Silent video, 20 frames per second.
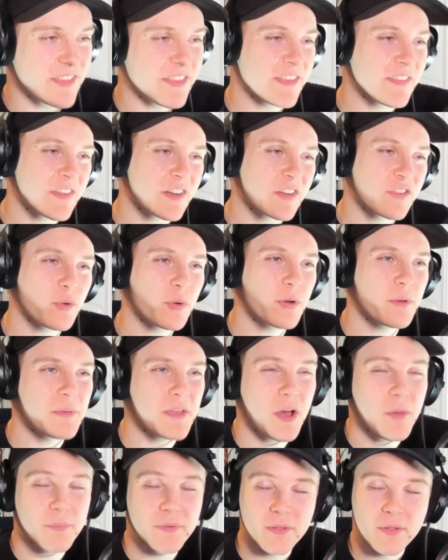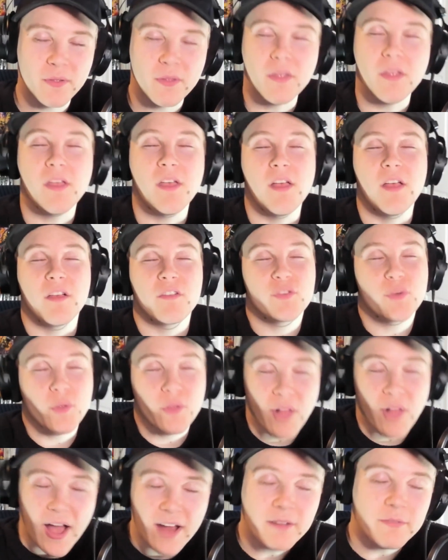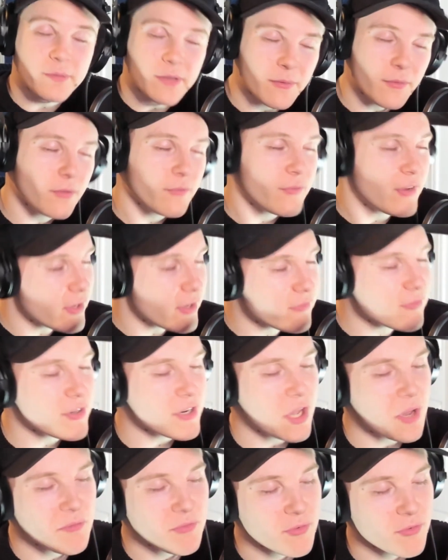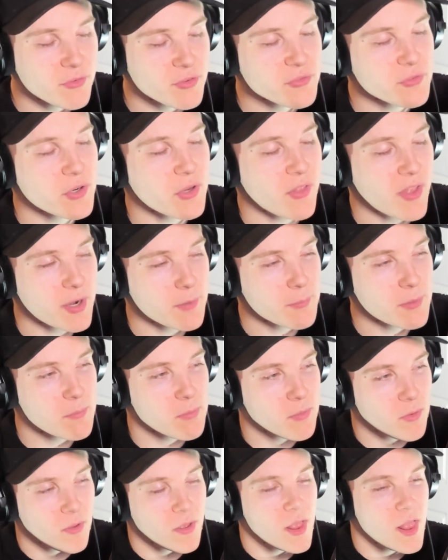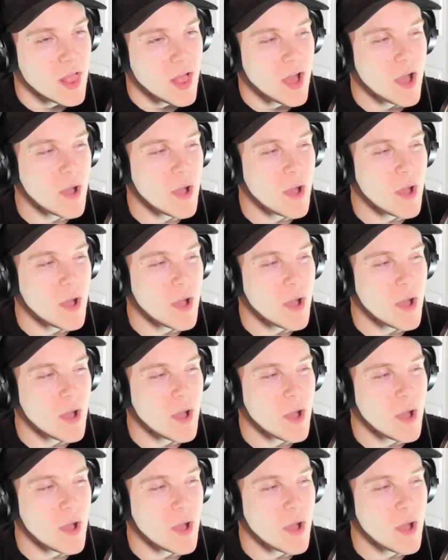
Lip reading: I think that it's going to be helpful to a lot of people, very helpful for a lot of people.